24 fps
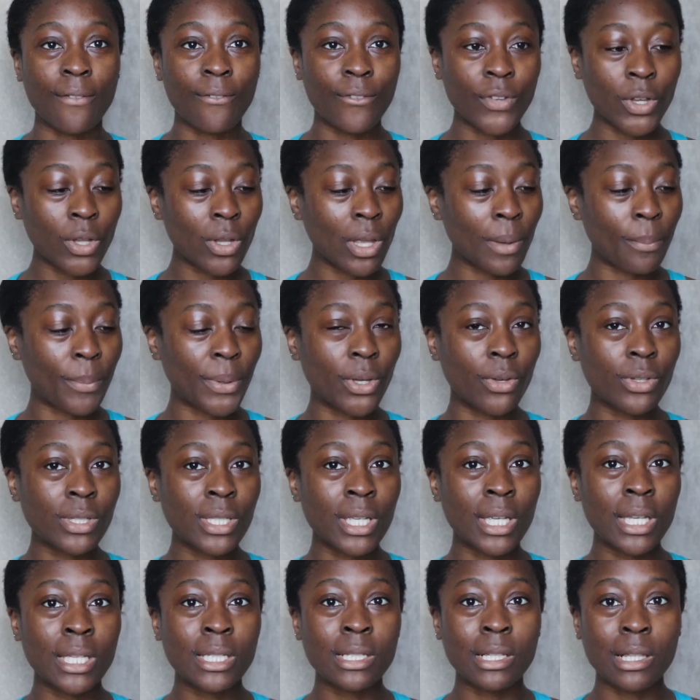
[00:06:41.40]
I feel like because
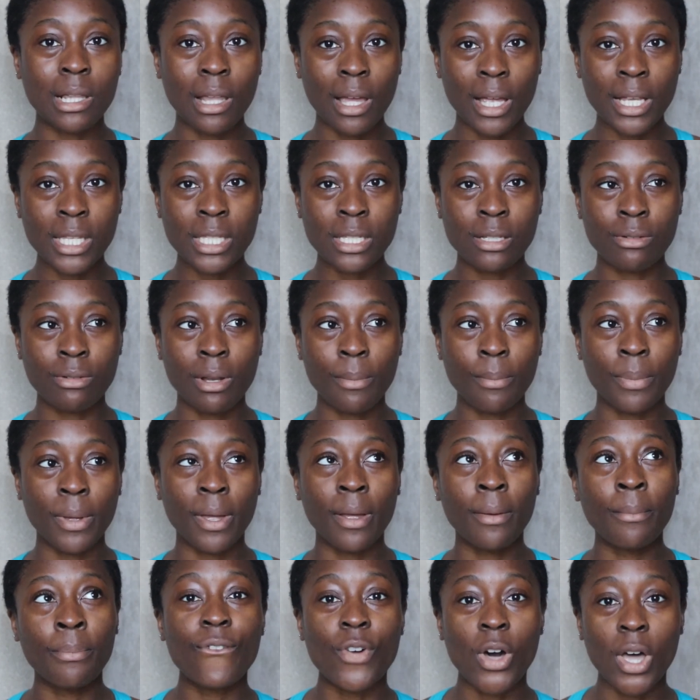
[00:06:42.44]
it is lighter and a
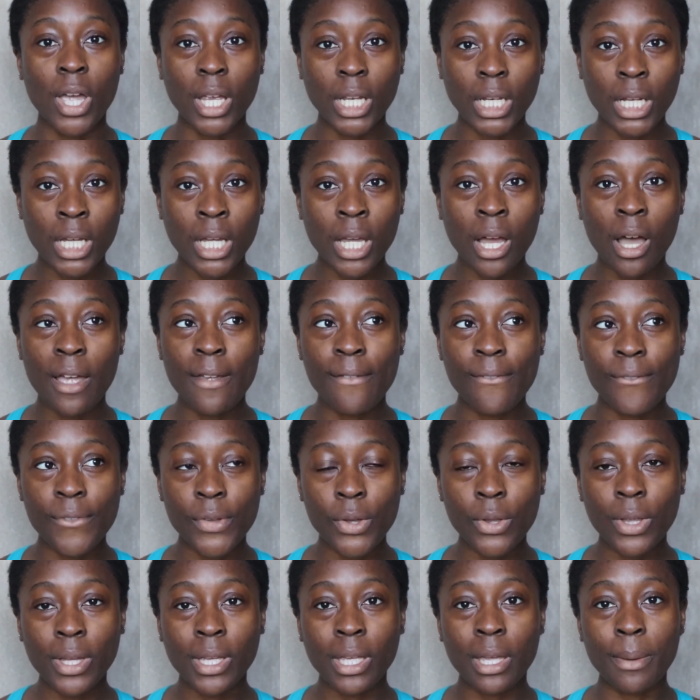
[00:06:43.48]
bit finer, I
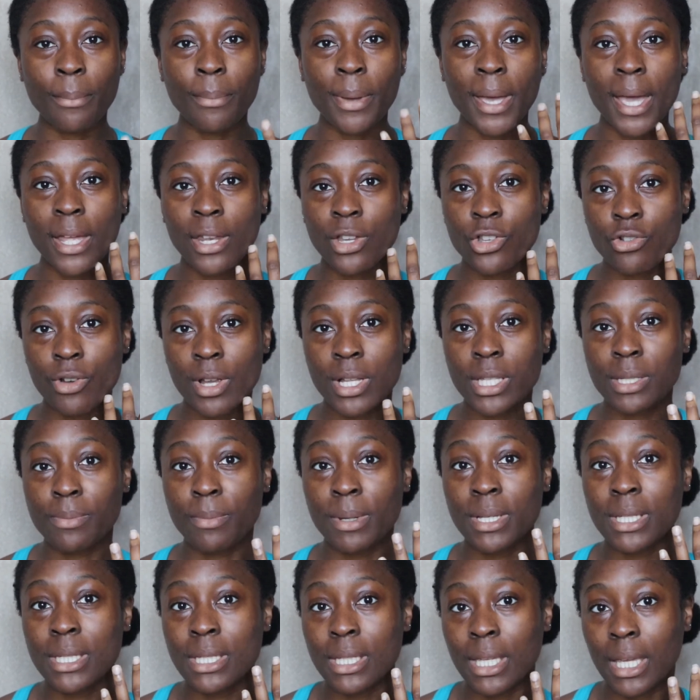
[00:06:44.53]
feel like it penetrates
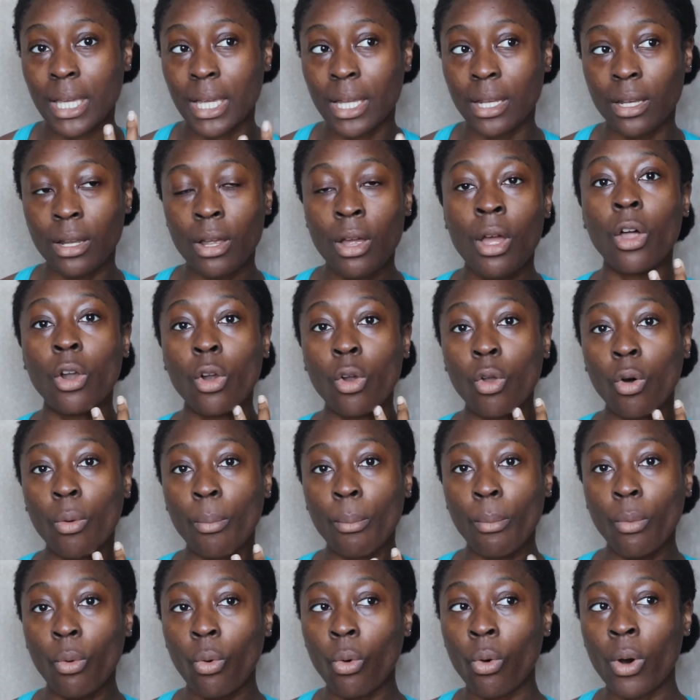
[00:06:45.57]
my skin a lot
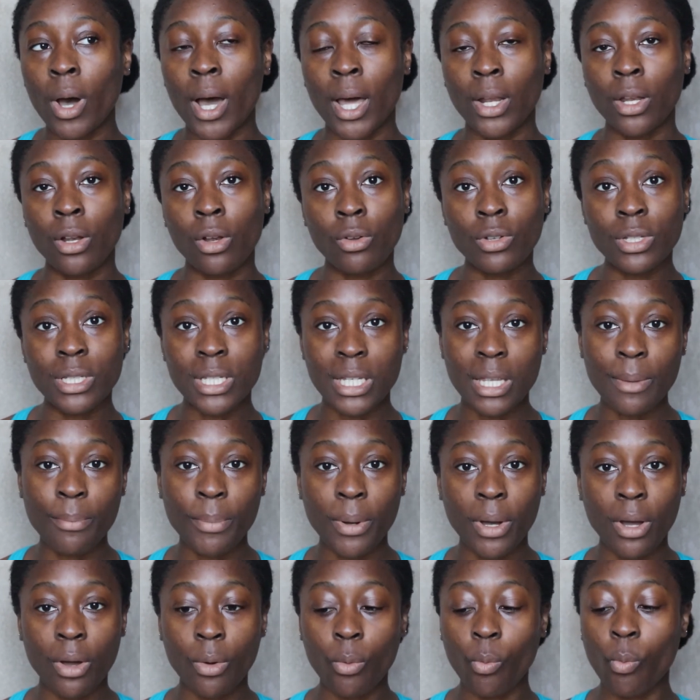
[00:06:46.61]
more and a lot
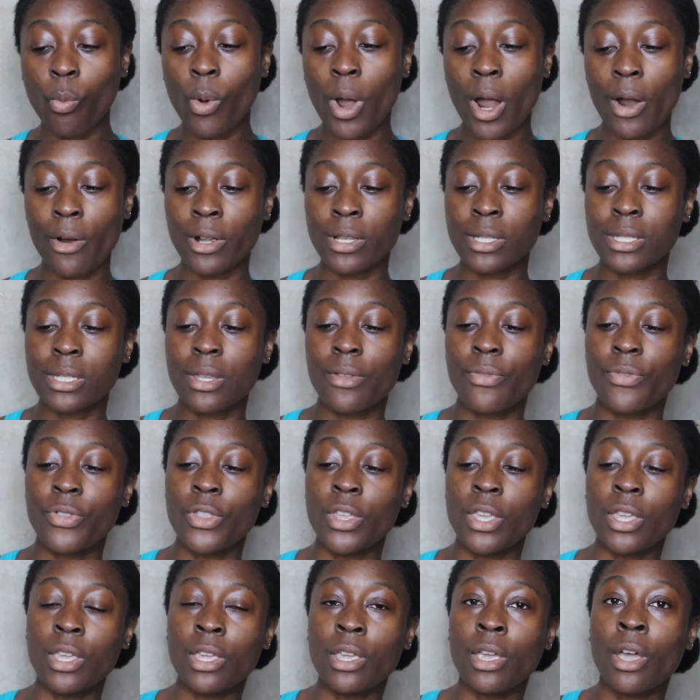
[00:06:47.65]
deeper, whereas
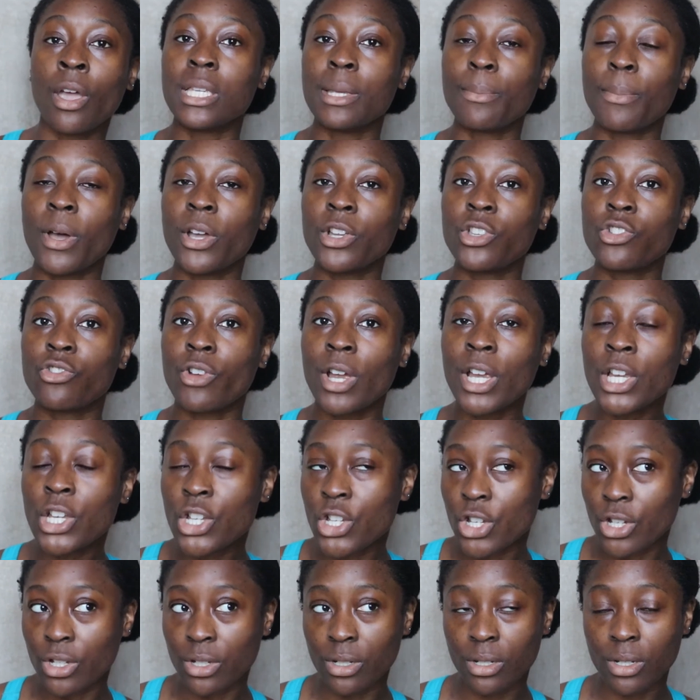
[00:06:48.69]
the Deep
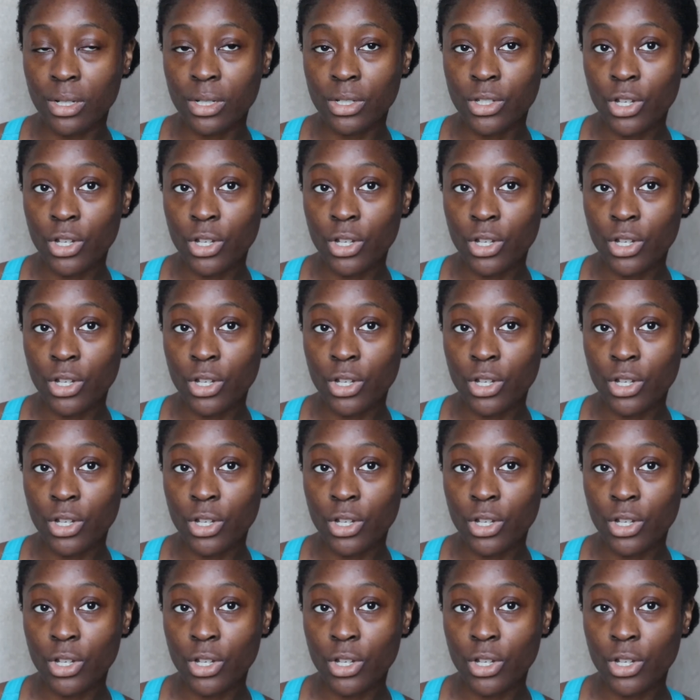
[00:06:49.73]
Hydration